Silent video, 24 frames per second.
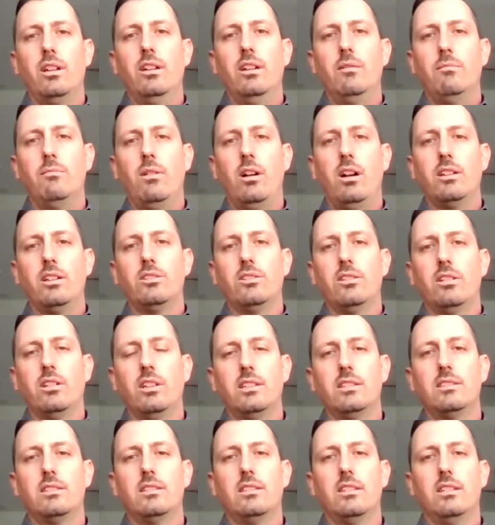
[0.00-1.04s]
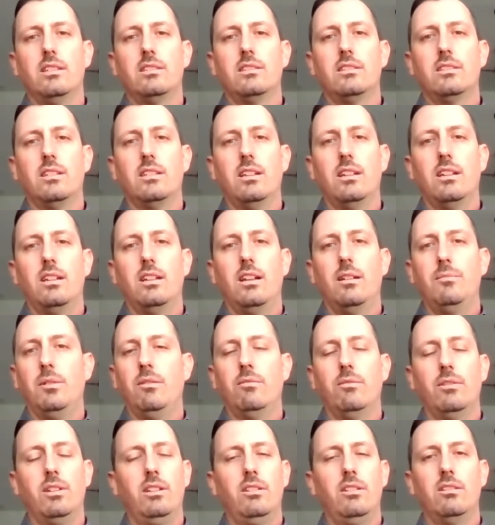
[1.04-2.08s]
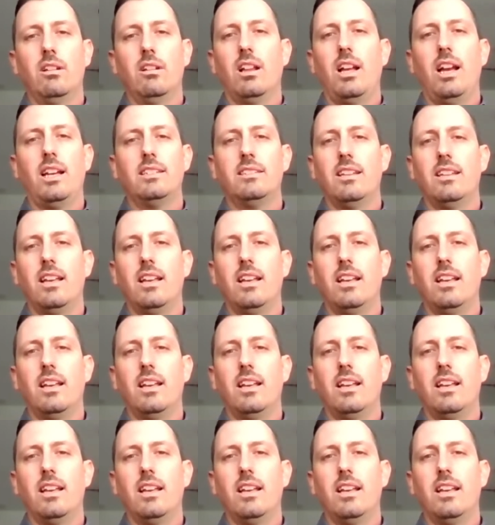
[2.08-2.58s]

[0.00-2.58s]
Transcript: module is we utilize